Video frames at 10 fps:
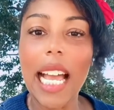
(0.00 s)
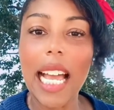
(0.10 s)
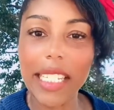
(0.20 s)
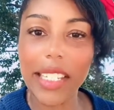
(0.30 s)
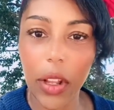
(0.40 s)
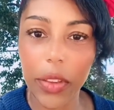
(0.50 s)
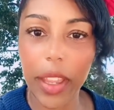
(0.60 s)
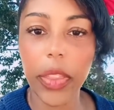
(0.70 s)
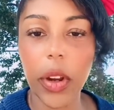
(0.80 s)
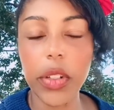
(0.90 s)
until
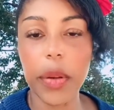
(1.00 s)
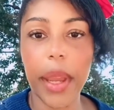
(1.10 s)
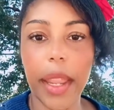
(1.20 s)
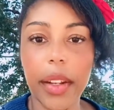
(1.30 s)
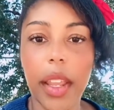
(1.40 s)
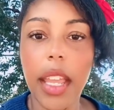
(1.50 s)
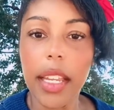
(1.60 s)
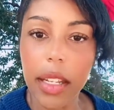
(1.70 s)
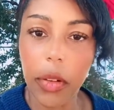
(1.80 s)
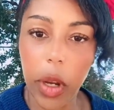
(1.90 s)
that third debate
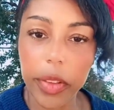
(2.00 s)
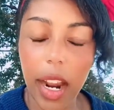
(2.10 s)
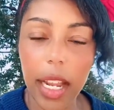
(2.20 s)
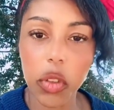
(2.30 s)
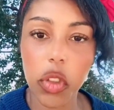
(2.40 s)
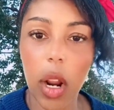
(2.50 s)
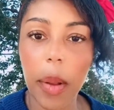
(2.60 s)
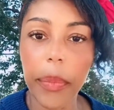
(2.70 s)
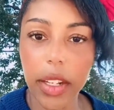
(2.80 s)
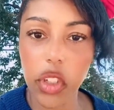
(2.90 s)
with Donald
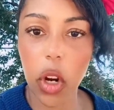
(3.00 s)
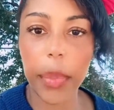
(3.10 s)
Trump and Joe